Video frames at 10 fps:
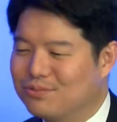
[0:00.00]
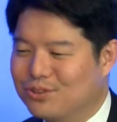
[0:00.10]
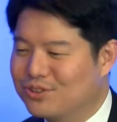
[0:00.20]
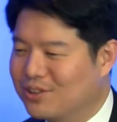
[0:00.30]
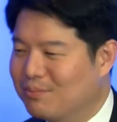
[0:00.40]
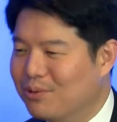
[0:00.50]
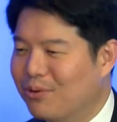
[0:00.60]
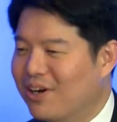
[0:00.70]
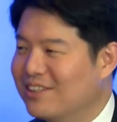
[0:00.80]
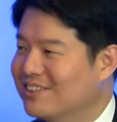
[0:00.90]
To
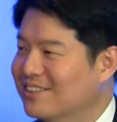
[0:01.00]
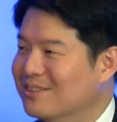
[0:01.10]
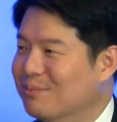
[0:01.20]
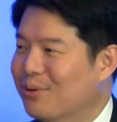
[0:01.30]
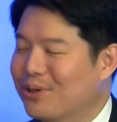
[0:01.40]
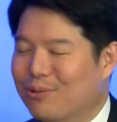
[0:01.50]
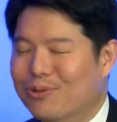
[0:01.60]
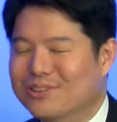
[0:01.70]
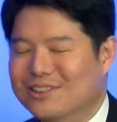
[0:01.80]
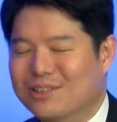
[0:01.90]
summarize this morning, it
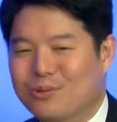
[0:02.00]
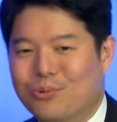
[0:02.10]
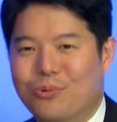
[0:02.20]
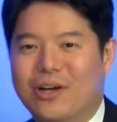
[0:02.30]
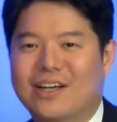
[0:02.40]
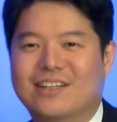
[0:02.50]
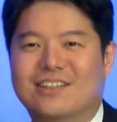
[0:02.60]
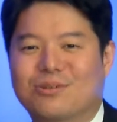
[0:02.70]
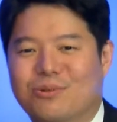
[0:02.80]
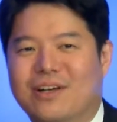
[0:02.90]
was a great
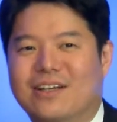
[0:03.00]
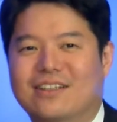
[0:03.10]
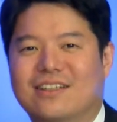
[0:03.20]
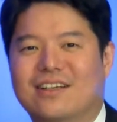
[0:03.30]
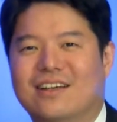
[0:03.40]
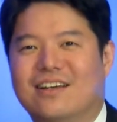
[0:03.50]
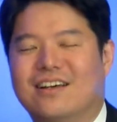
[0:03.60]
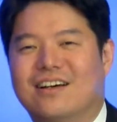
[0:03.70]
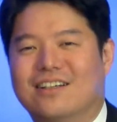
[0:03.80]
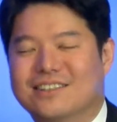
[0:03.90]

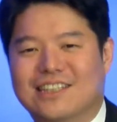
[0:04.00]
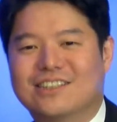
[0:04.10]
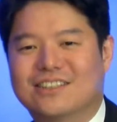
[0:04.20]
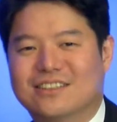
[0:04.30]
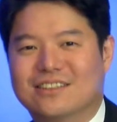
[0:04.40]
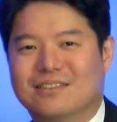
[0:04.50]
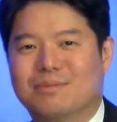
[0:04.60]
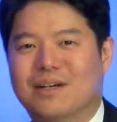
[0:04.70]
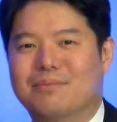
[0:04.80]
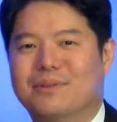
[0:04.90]
session, in
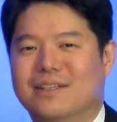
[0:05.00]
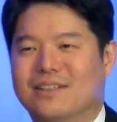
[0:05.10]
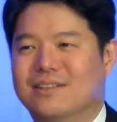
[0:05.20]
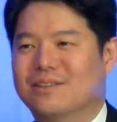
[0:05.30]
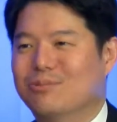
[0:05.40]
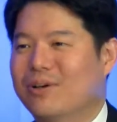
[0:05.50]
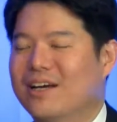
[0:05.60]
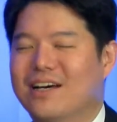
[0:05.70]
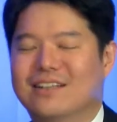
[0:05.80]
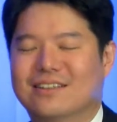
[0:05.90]
my opinion. We
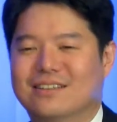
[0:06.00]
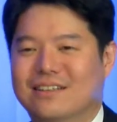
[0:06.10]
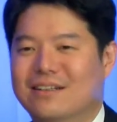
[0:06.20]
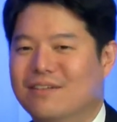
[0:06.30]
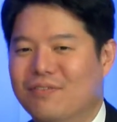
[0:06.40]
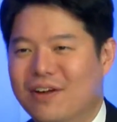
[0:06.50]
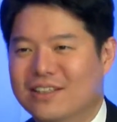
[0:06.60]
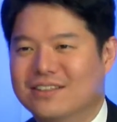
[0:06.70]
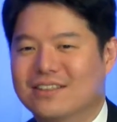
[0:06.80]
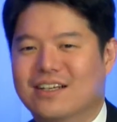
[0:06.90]
had
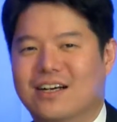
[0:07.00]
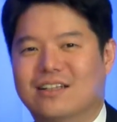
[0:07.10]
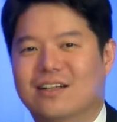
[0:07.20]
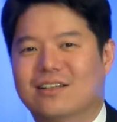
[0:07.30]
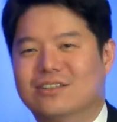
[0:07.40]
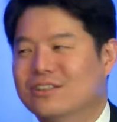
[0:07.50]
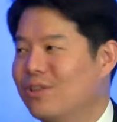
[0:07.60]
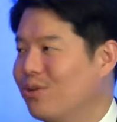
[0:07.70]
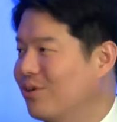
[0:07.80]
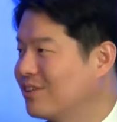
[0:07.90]
interventional cardiologists,
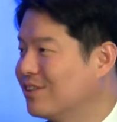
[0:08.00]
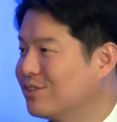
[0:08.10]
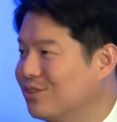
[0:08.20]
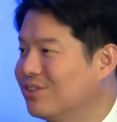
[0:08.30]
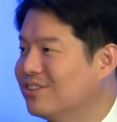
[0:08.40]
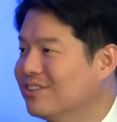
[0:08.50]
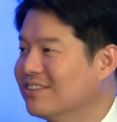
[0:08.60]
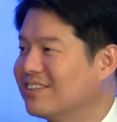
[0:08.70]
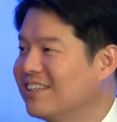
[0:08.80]
thoracic surgeons,